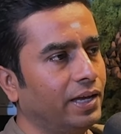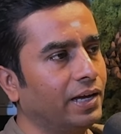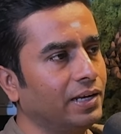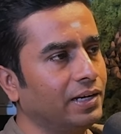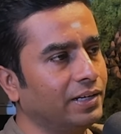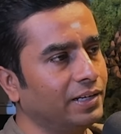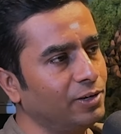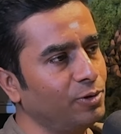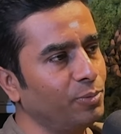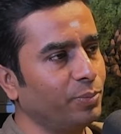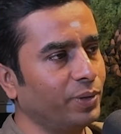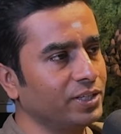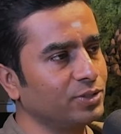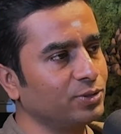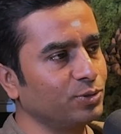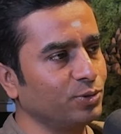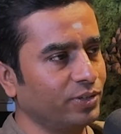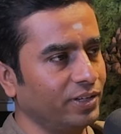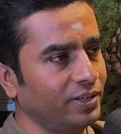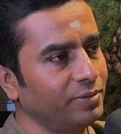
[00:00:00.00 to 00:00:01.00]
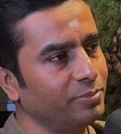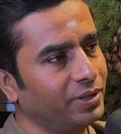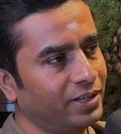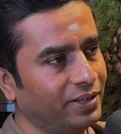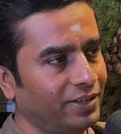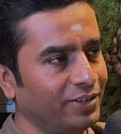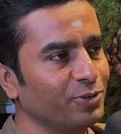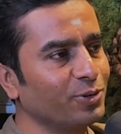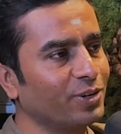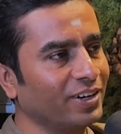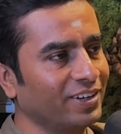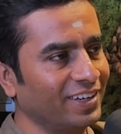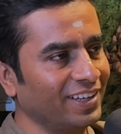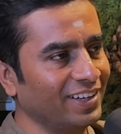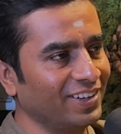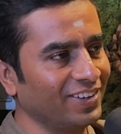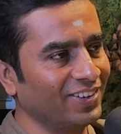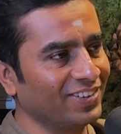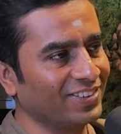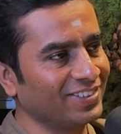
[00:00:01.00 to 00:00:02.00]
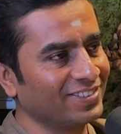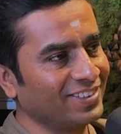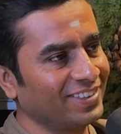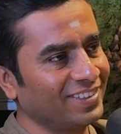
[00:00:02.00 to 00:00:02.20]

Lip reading: tell you my story, but you can tell your surname.